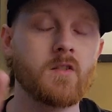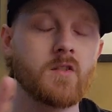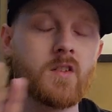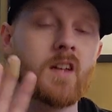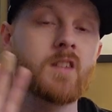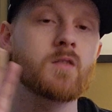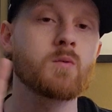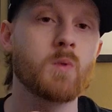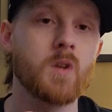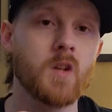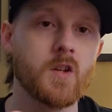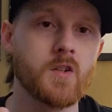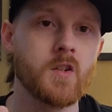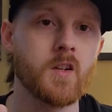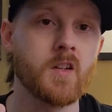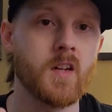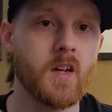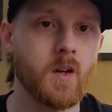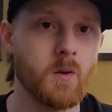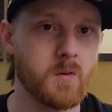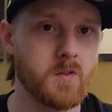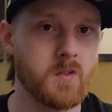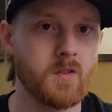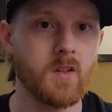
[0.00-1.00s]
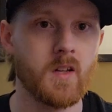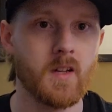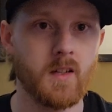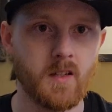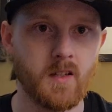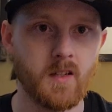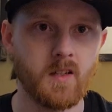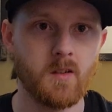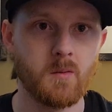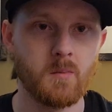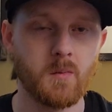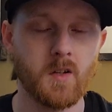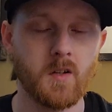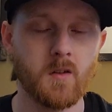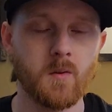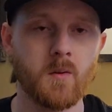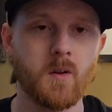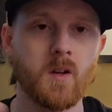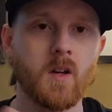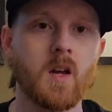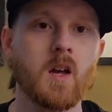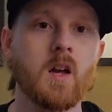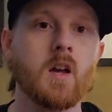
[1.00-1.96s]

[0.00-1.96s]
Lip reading: That's what I took out, was a lightning in a bottle.